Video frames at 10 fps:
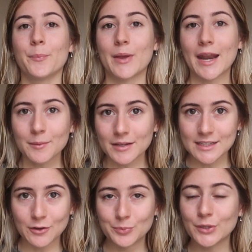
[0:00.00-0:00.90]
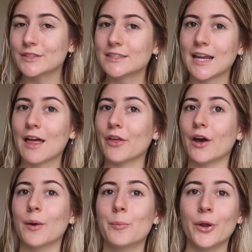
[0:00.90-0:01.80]
getting myself put
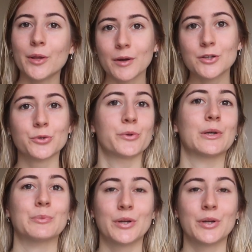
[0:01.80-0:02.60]
together, putting my jewellery on,